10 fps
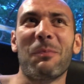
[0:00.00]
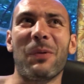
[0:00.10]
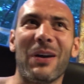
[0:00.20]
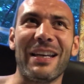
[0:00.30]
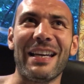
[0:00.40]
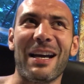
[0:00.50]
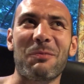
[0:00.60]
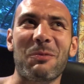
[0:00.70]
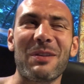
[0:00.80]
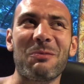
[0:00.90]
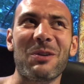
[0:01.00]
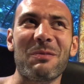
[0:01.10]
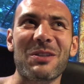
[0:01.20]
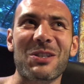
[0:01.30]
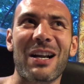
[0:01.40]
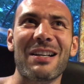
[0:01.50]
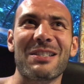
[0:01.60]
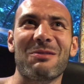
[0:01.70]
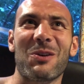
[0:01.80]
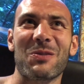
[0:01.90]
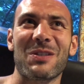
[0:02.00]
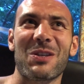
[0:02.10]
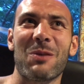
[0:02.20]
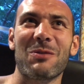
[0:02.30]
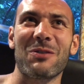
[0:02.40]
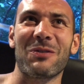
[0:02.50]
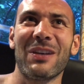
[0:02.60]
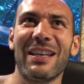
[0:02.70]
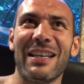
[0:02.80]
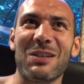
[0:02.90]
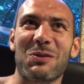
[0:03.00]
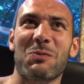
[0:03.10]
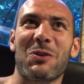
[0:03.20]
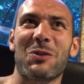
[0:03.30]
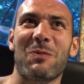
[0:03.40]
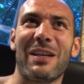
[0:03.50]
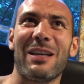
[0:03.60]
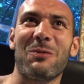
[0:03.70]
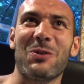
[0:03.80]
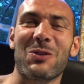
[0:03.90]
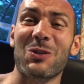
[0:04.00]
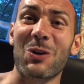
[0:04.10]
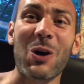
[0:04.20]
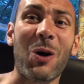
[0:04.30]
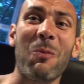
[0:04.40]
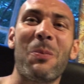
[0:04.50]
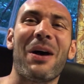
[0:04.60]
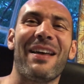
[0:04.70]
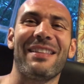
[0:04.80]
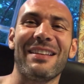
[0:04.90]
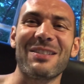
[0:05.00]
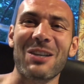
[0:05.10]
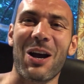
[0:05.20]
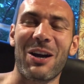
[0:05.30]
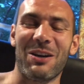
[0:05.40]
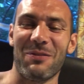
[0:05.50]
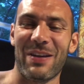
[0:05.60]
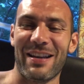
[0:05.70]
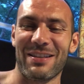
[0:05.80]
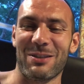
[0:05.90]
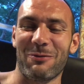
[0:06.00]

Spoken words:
But he had probably one of the most challenging roles in terms of his responsibility was to compare the entire event.